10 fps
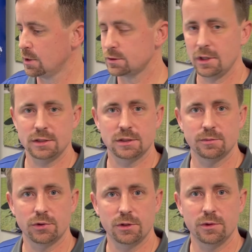So that's
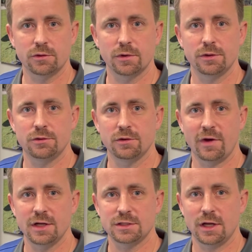a pretty quick run through
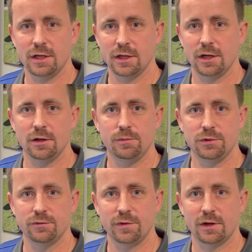of iSight. I
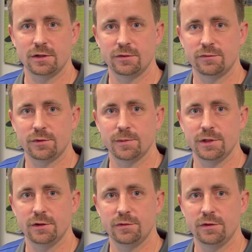hope you found it
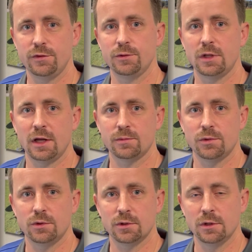informative. If you would like
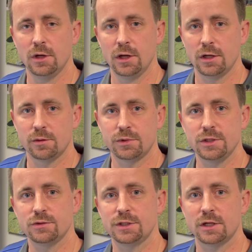more,
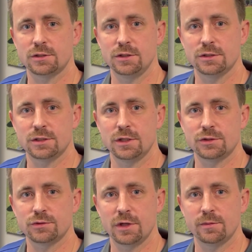please reach out to your
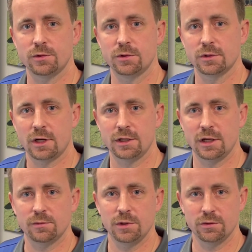sales rep or
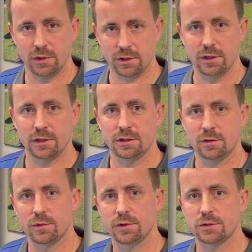contact me directly at
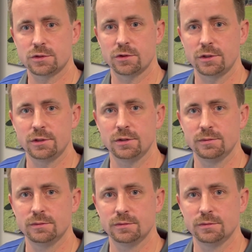the number on the screen.